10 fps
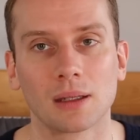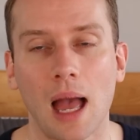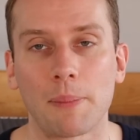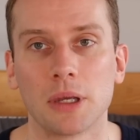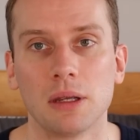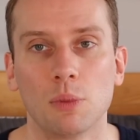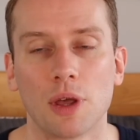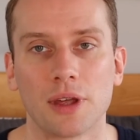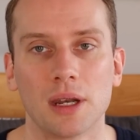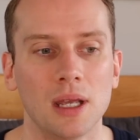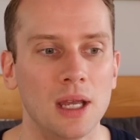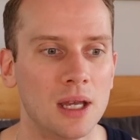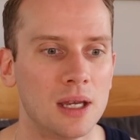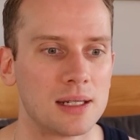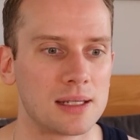happy with it.
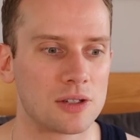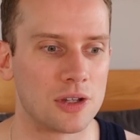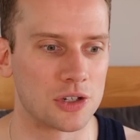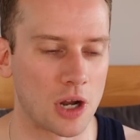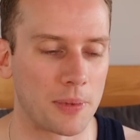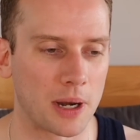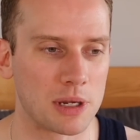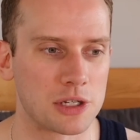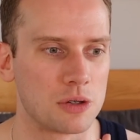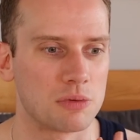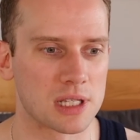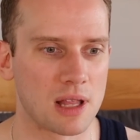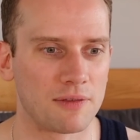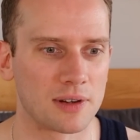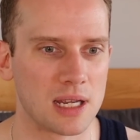The shop that I went to was
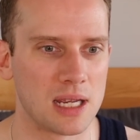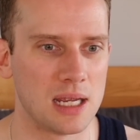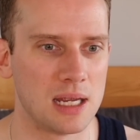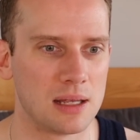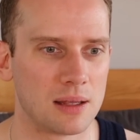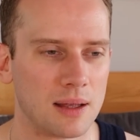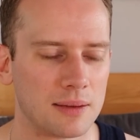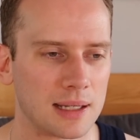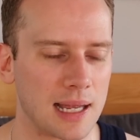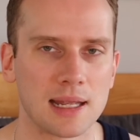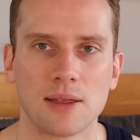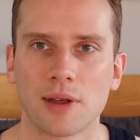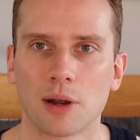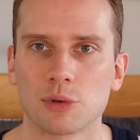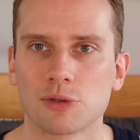lovely. The lady in
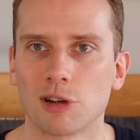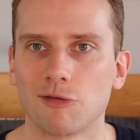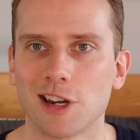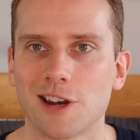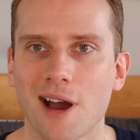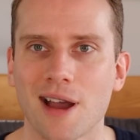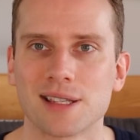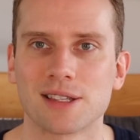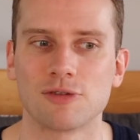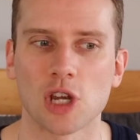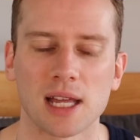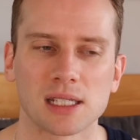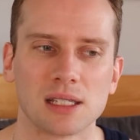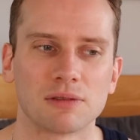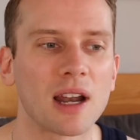there was really, really nice and
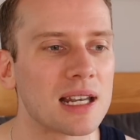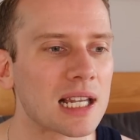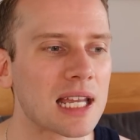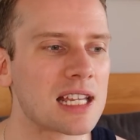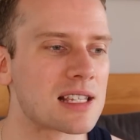chatty and friendly.